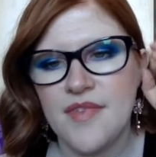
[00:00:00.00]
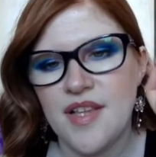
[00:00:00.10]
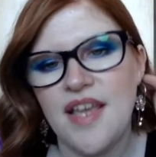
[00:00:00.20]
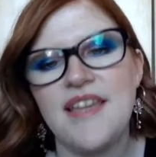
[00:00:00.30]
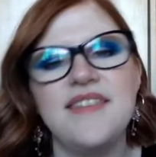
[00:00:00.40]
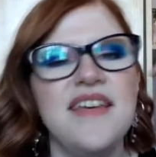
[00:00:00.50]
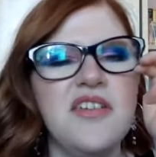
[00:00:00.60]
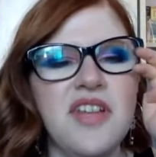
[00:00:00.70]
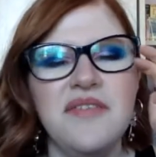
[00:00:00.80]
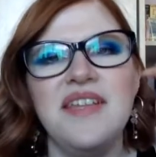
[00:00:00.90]
Like, they
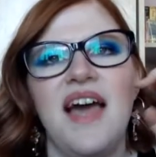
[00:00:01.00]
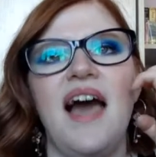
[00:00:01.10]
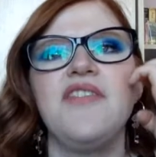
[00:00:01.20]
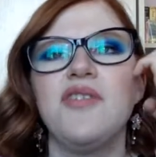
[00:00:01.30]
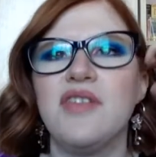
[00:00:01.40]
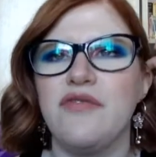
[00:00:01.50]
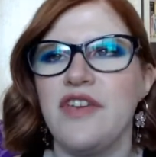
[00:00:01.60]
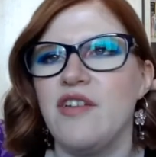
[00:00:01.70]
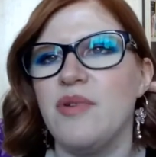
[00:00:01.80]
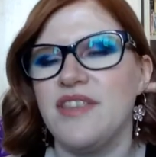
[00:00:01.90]
don't even handle the
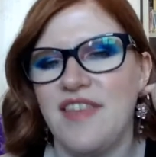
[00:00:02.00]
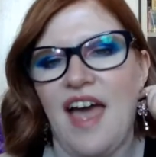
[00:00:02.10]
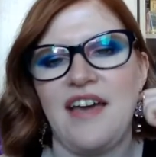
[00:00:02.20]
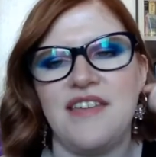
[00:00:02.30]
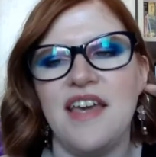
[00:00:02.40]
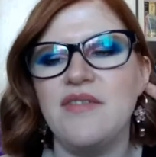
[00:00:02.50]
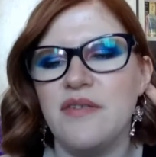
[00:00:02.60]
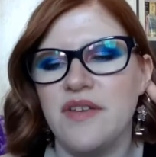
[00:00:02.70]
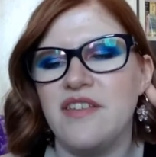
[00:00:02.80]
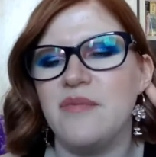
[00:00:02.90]
thing with tact.
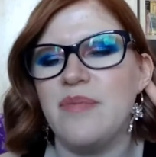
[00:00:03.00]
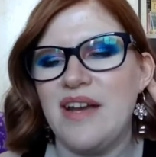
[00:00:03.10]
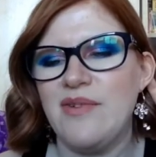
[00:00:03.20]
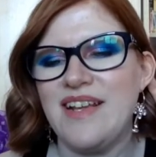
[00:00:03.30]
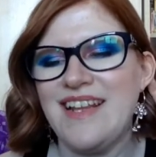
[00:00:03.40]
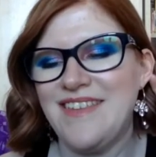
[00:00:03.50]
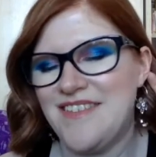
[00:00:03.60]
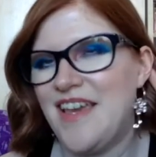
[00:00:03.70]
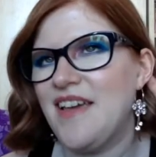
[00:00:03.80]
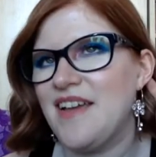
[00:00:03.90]
Everything is very
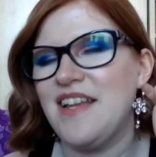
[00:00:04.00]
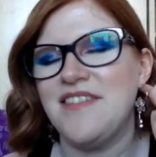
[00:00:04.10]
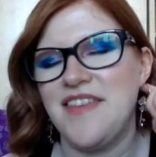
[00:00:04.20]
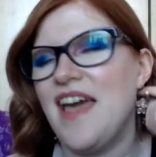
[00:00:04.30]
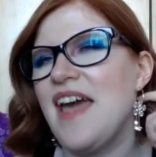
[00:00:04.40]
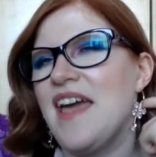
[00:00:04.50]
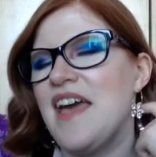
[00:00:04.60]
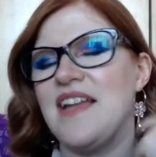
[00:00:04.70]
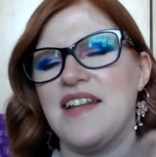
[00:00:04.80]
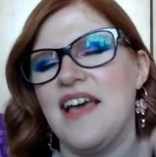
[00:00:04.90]
cliche,
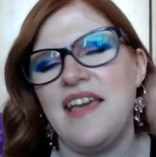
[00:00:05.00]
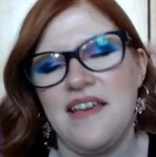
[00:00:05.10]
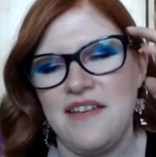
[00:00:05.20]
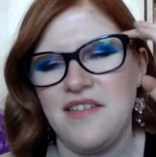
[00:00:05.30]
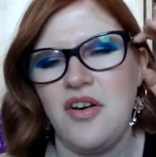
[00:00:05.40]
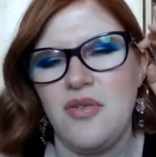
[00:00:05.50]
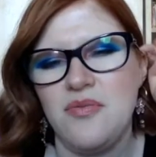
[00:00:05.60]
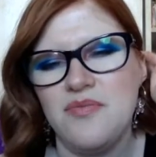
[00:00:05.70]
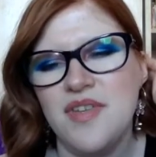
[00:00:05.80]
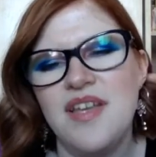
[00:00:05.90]
and like, no,
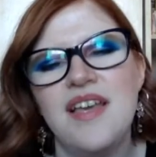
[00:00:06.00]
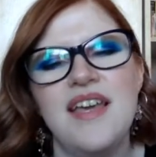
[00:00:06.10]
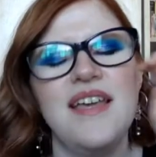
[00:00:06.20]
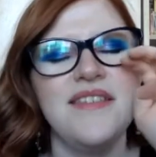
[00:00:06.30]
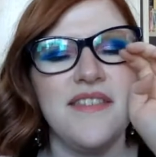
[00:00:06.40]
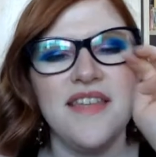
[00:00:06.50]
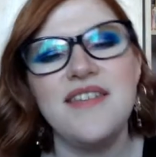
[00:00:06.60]
it's